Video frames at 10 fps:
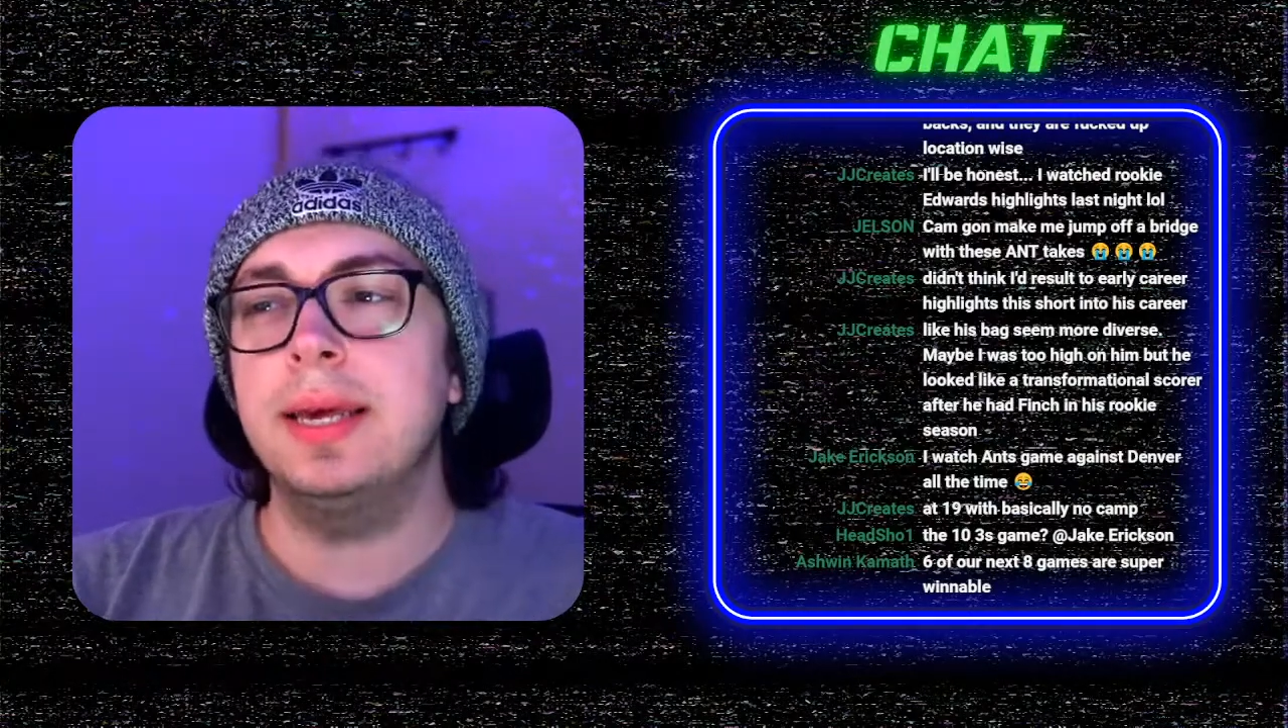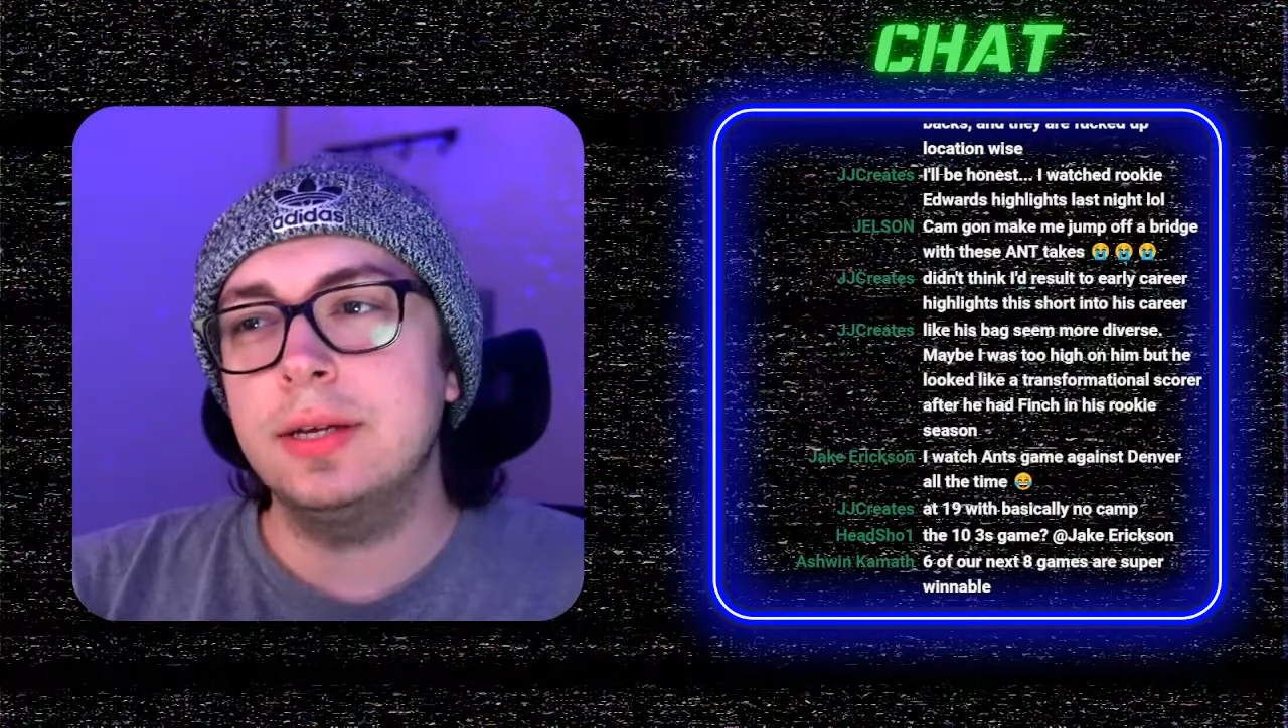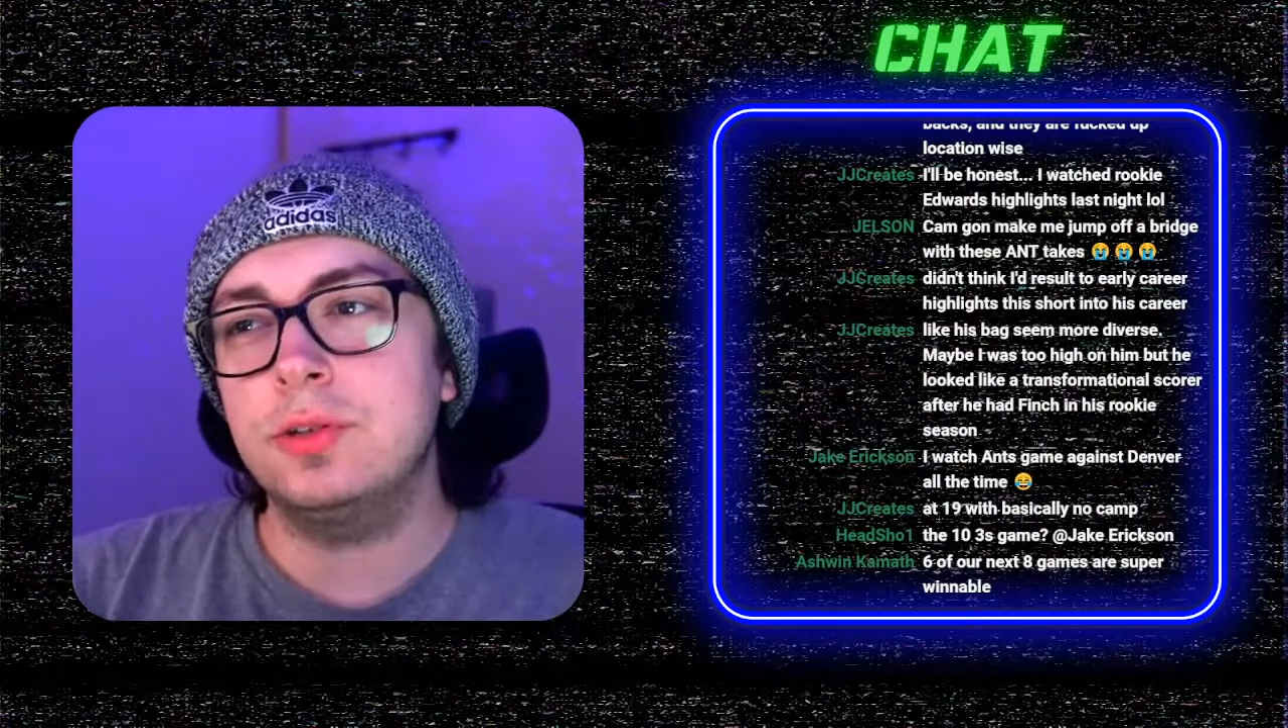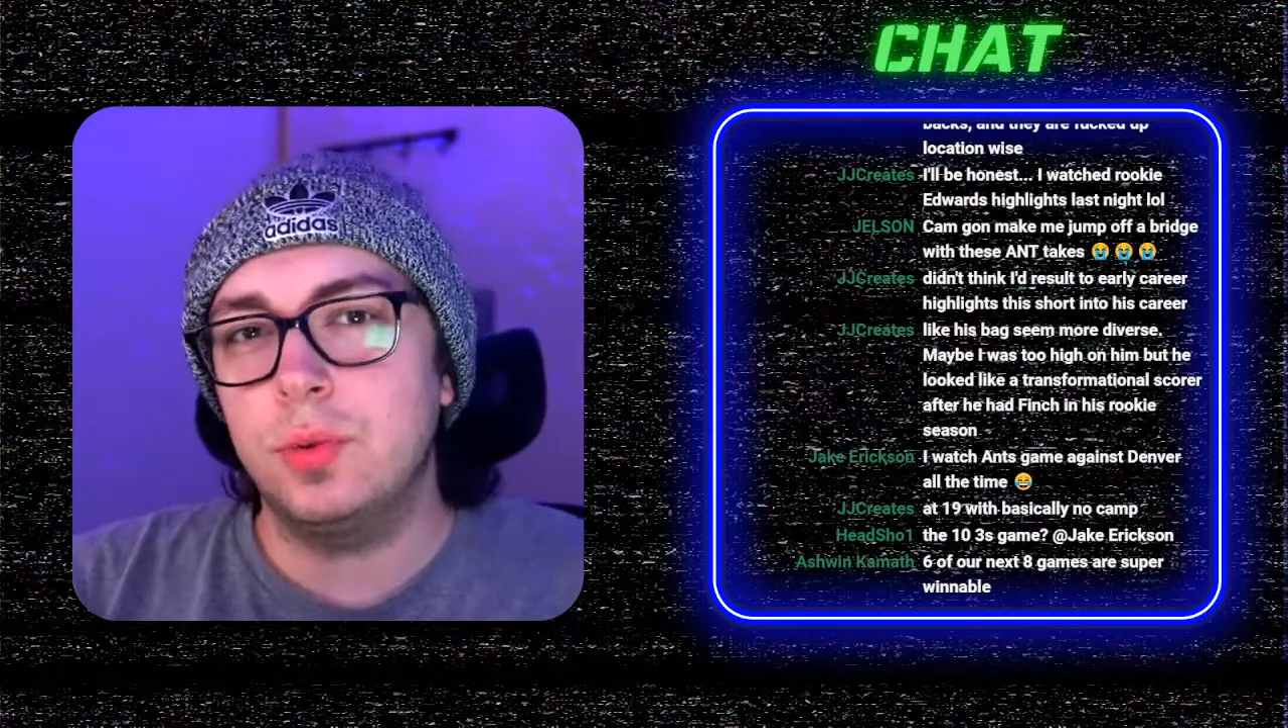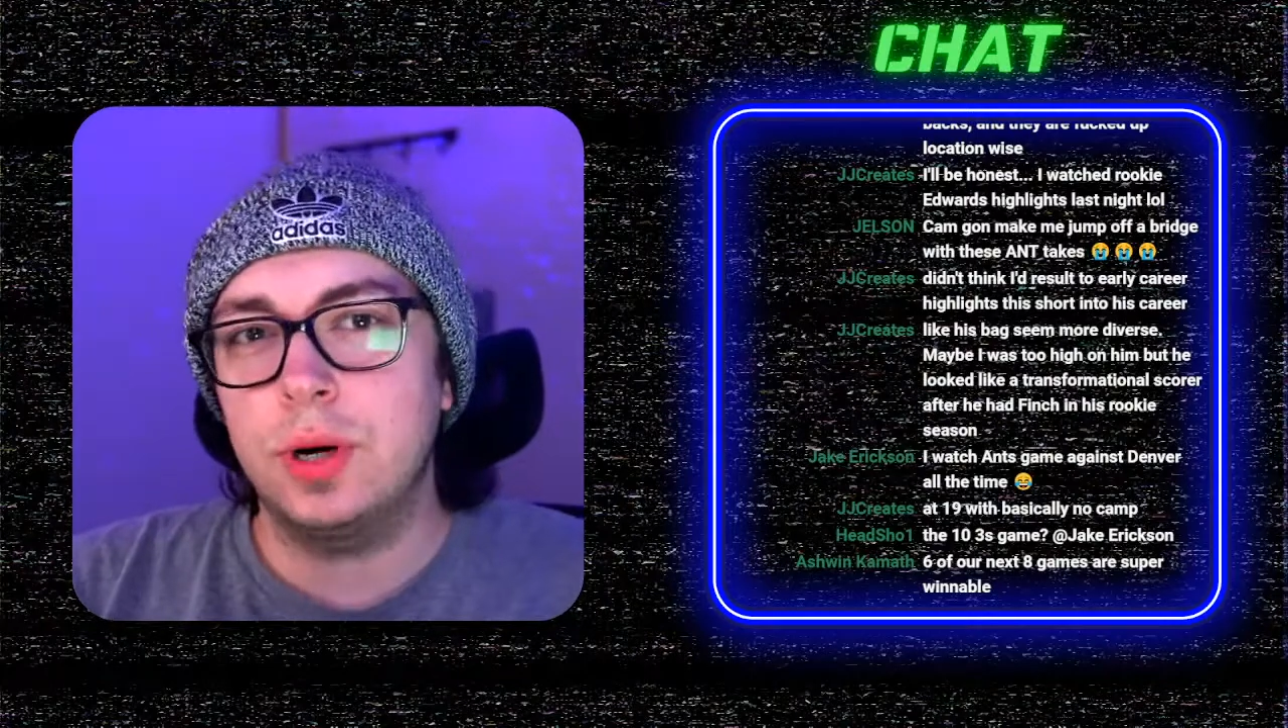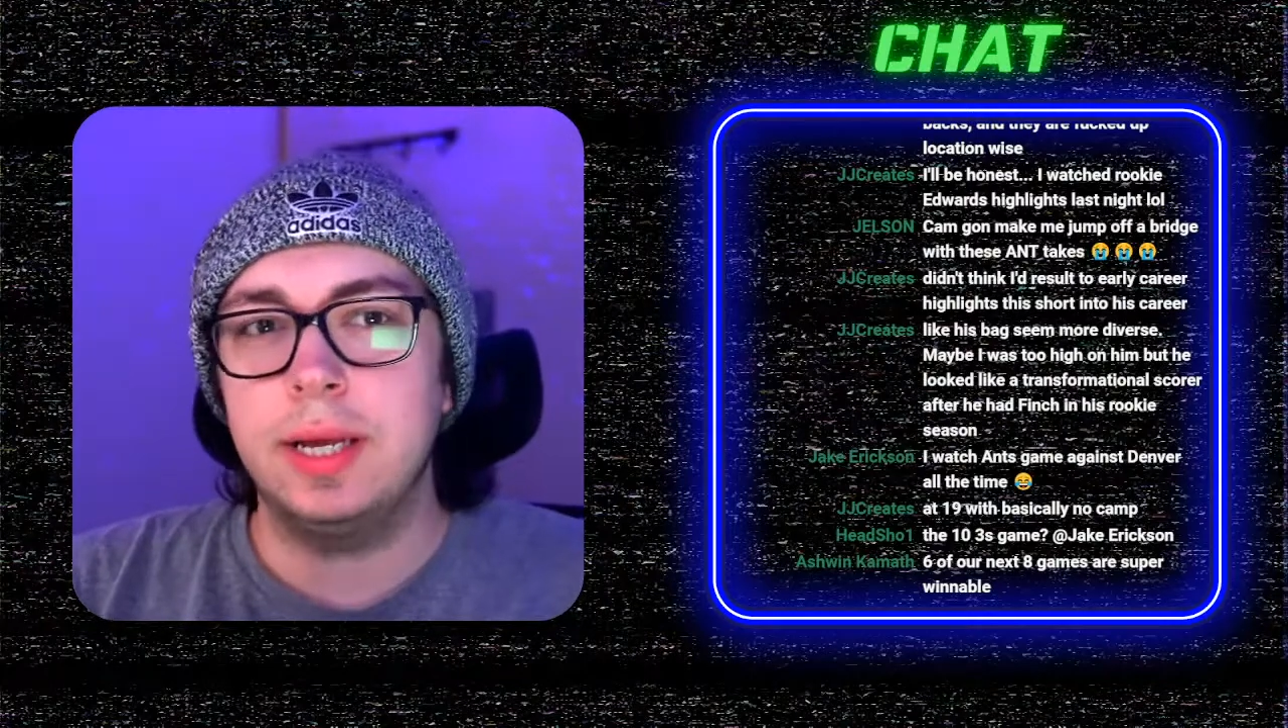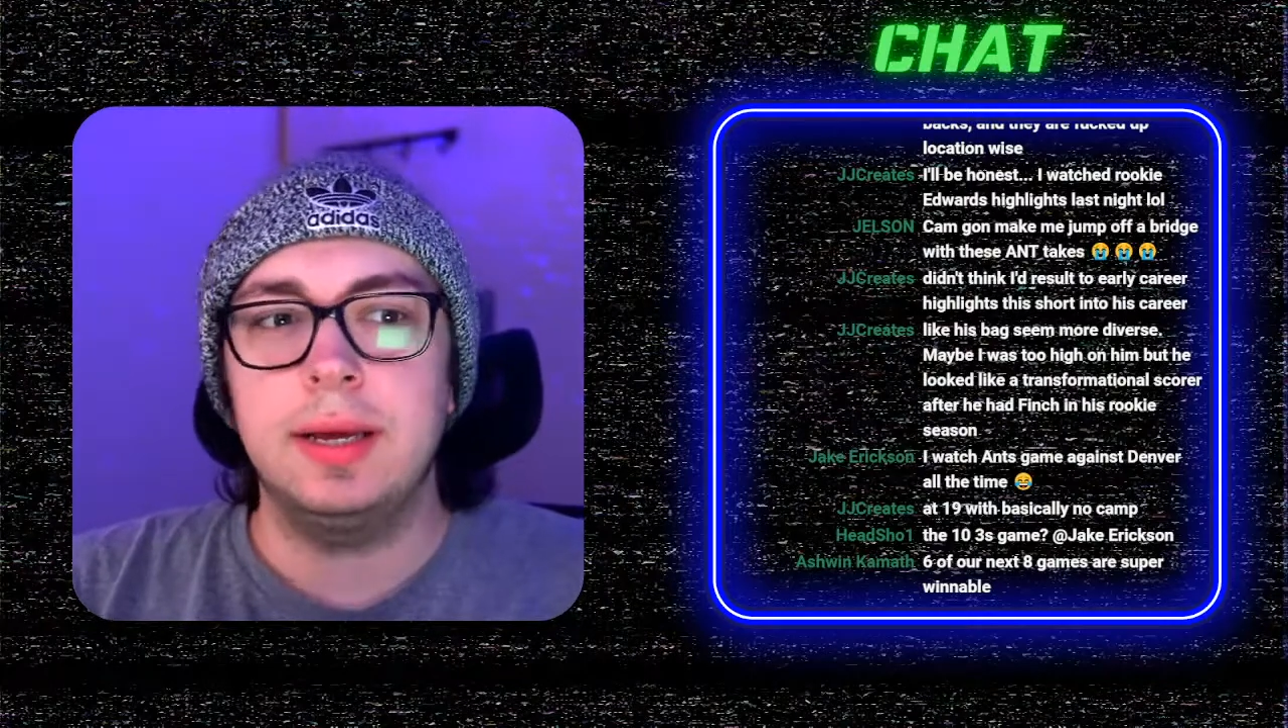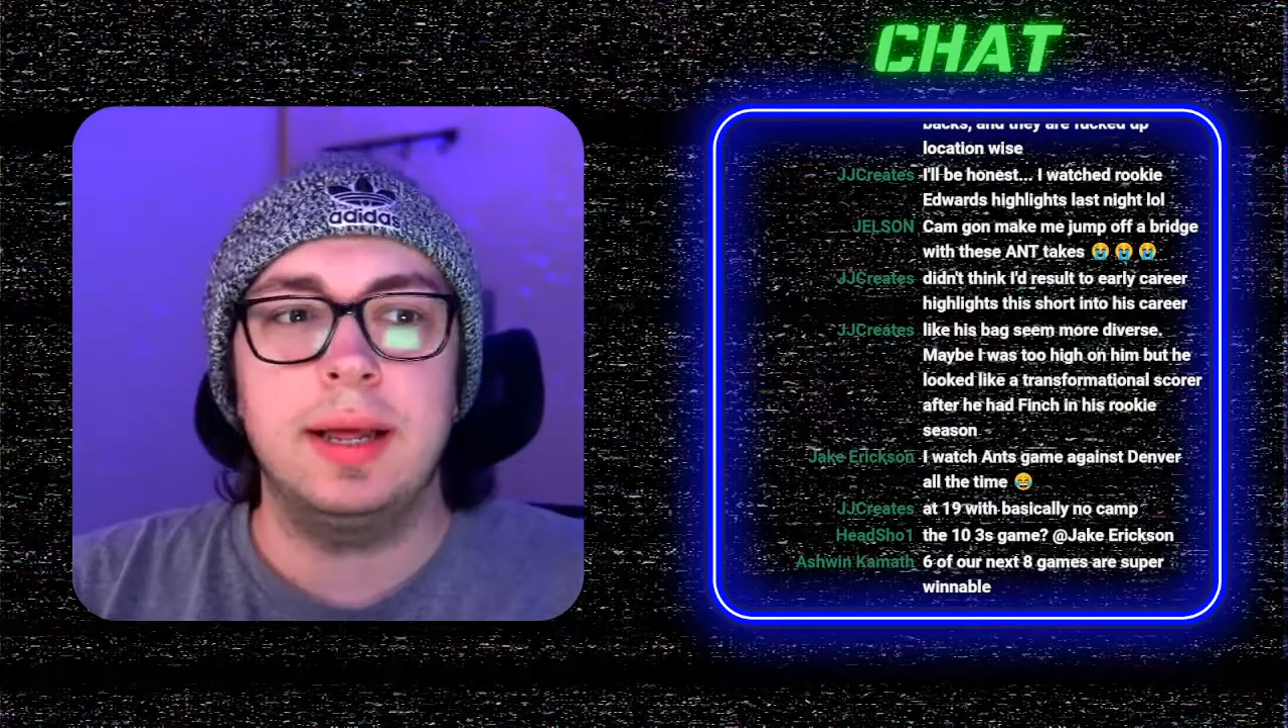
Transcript: is 20